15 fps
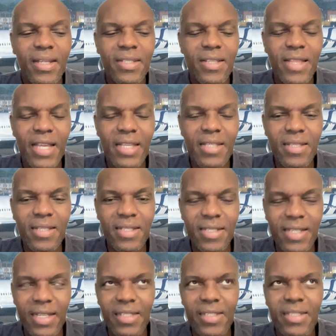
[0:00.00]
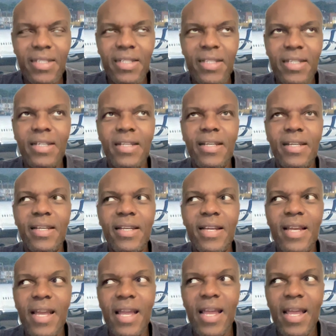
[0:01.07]
So that's the Delta
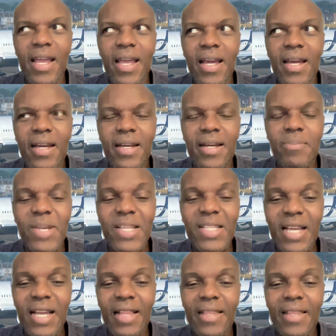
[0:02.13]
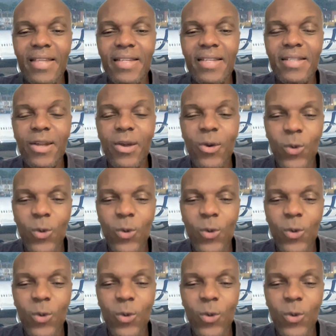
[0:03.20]
medallion